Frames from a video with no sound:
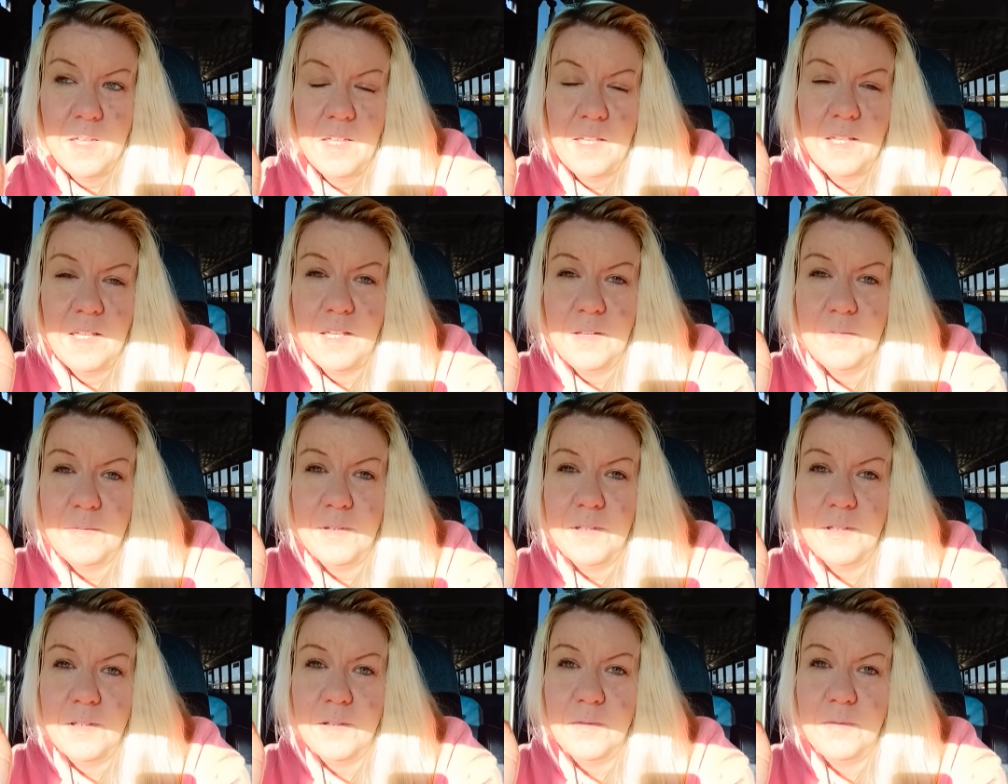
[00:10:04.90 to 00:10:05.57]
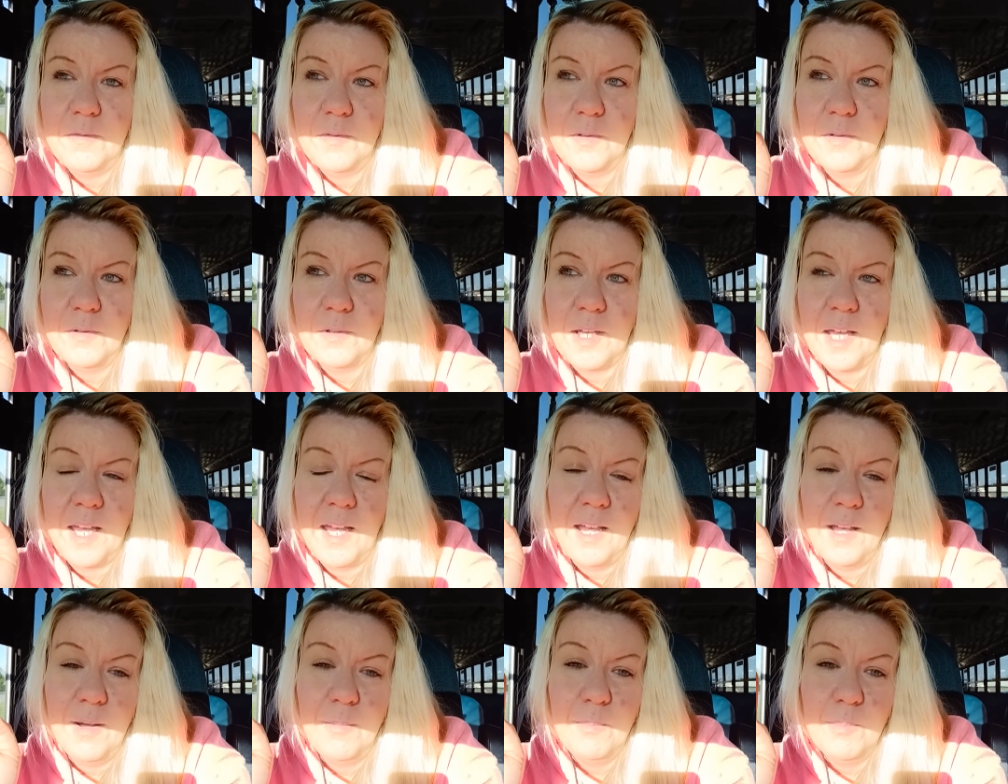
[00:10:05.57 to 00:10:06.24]
Even if you
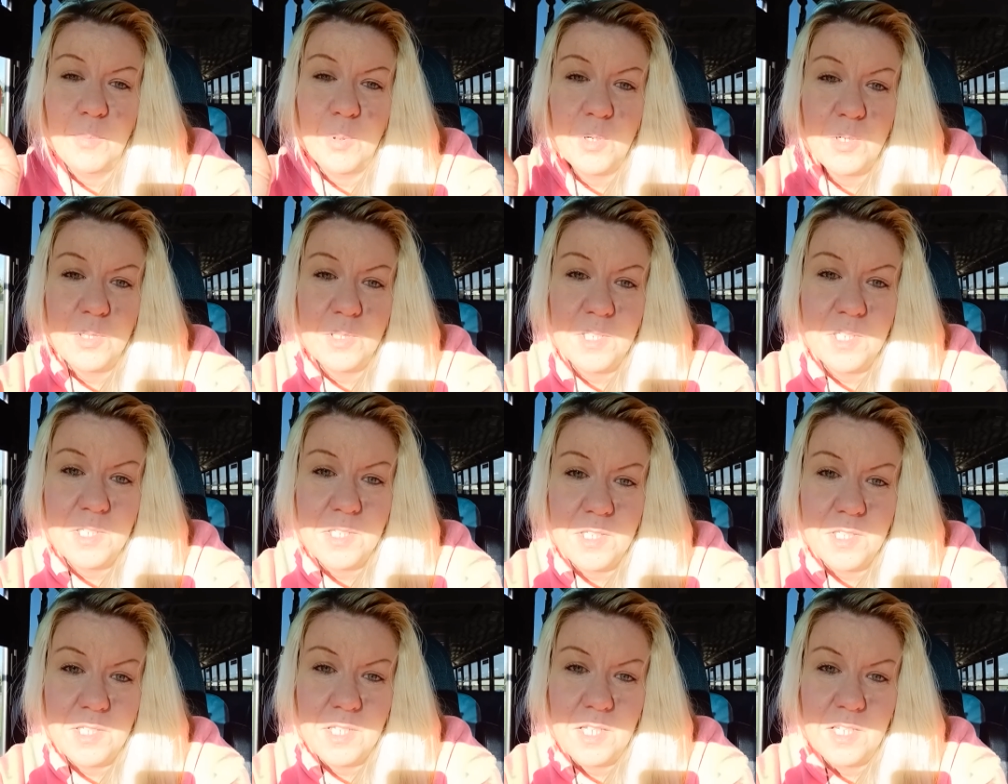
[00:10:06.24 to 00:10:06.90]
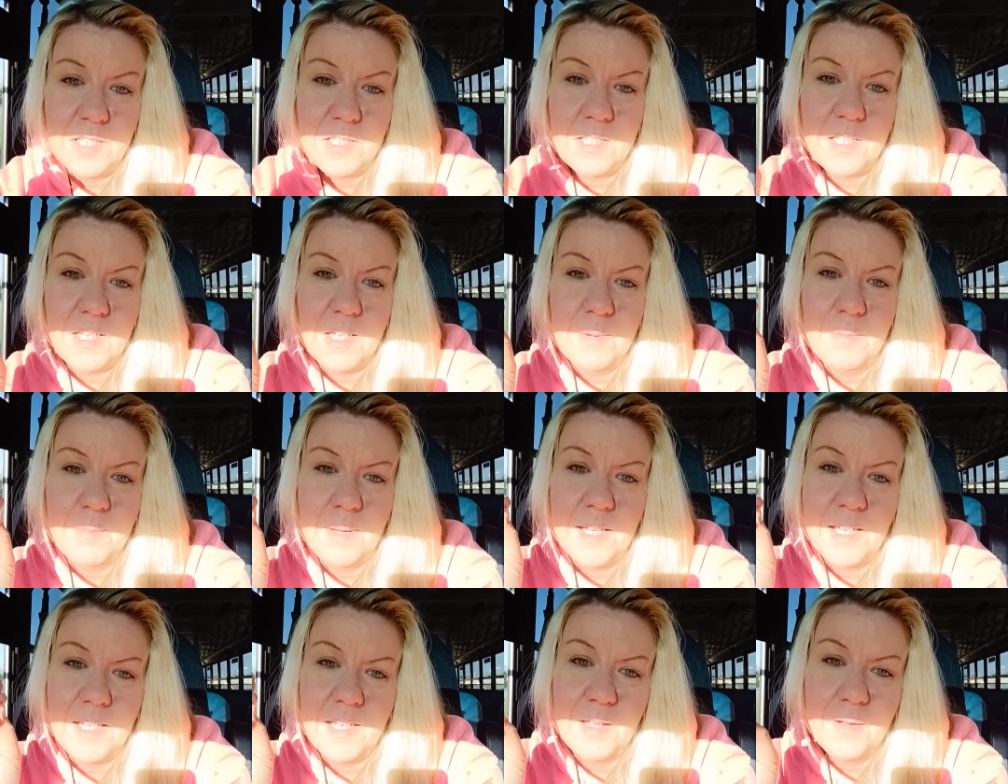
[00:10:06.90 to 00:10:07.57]
can't purchase this, it
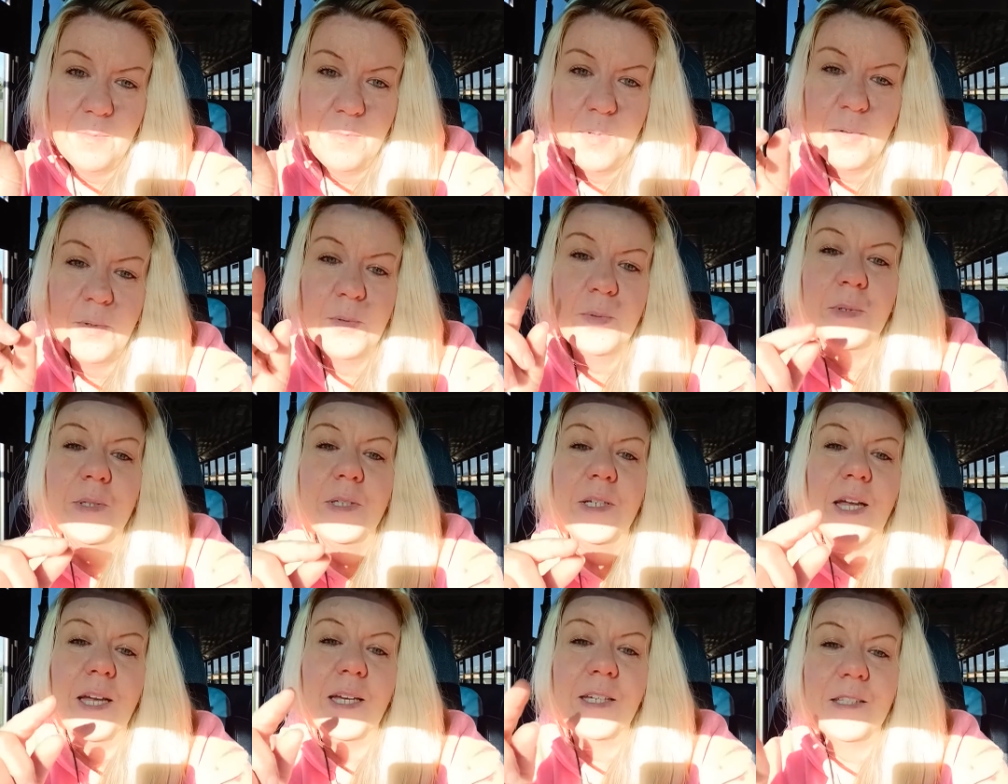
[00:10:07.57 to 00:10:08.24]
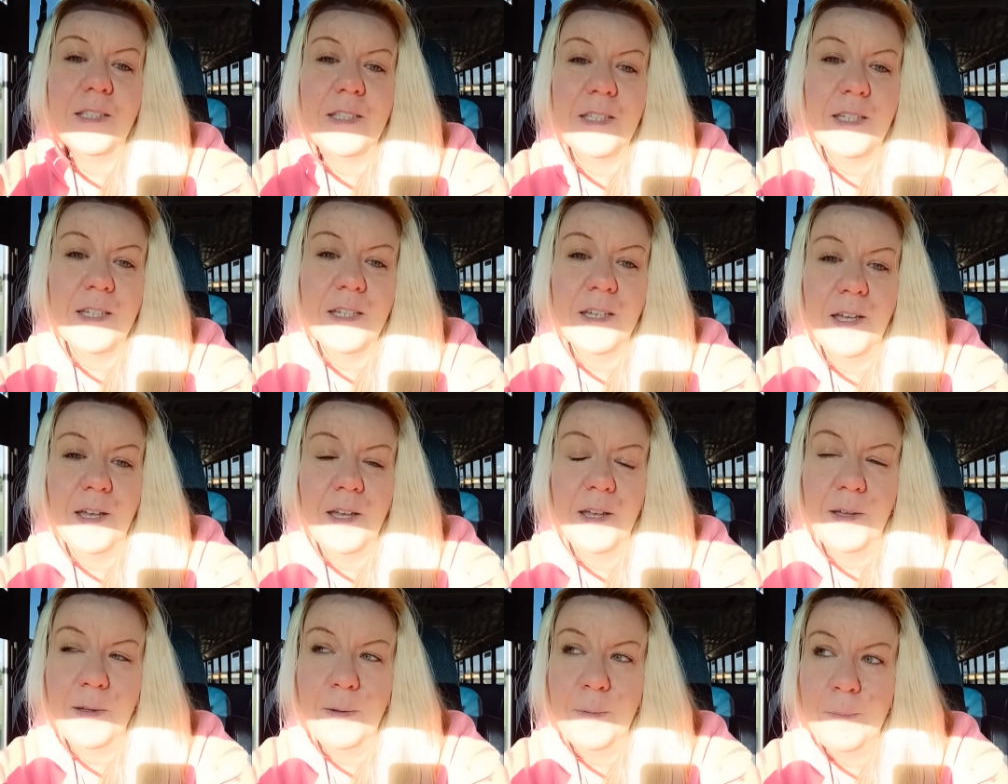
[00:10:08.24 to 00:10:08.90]
may give you an
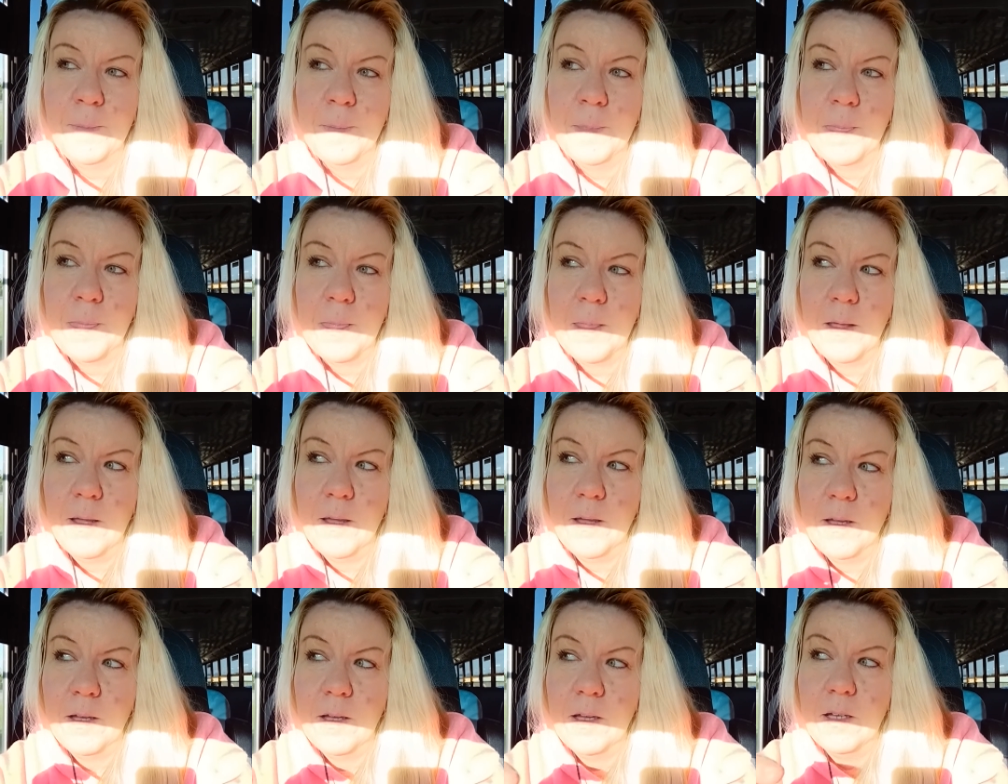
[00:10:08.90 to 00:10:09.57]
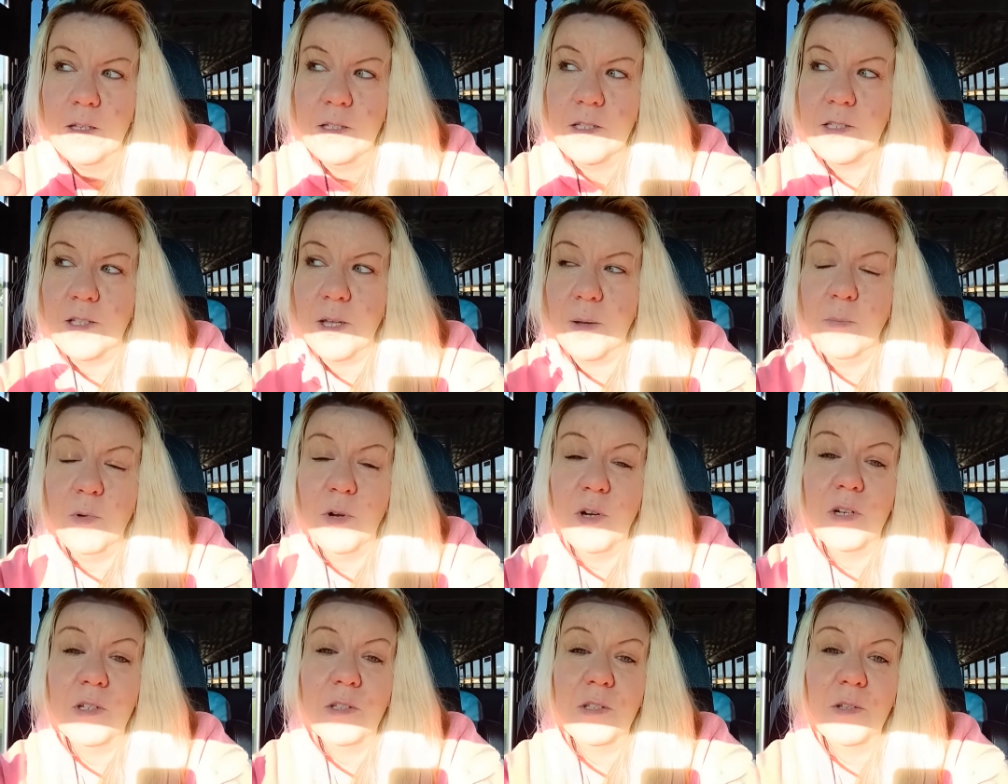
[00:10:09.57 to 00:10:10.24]
idea
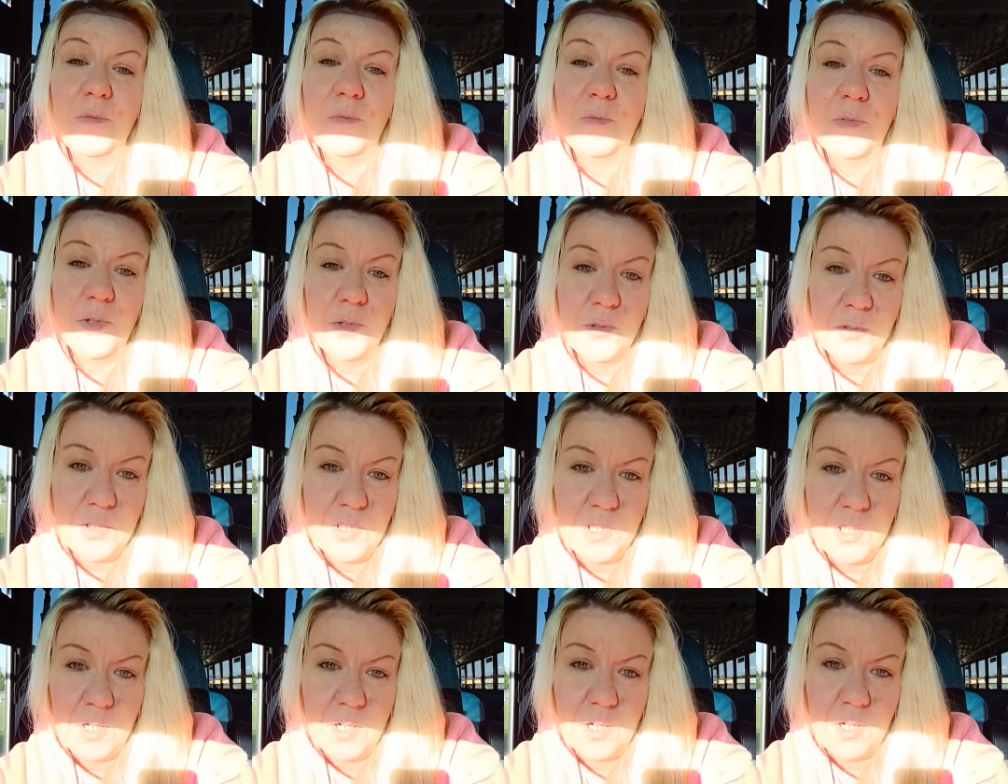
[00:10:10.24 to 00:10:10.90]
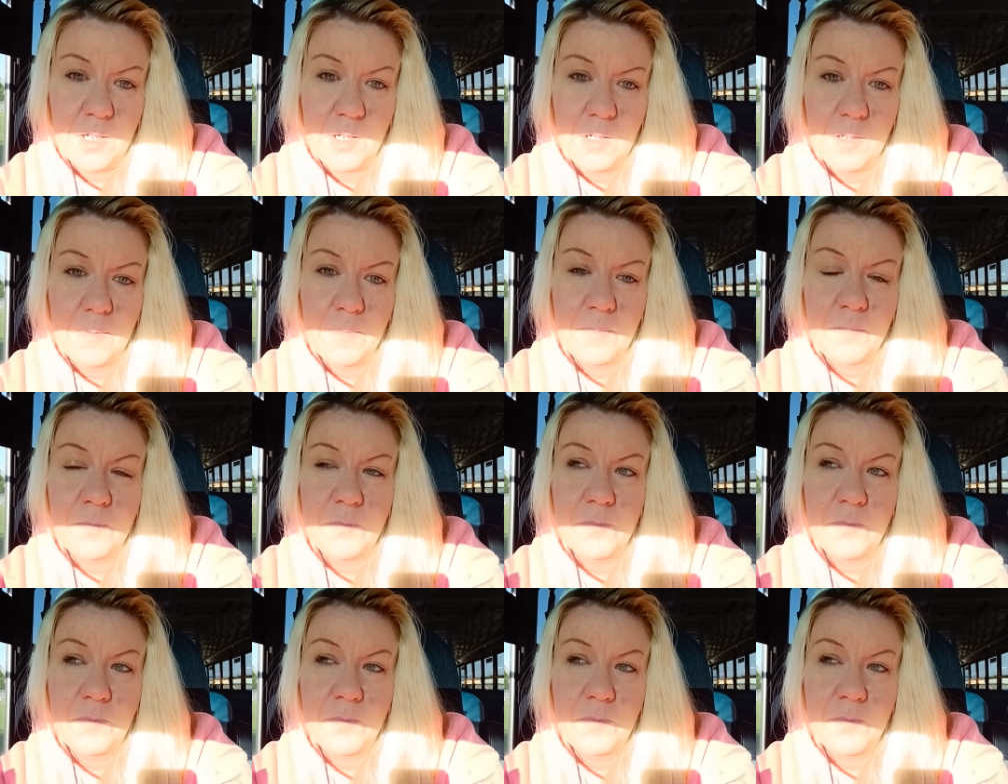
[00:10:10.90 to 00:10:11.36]
somewhere in the future,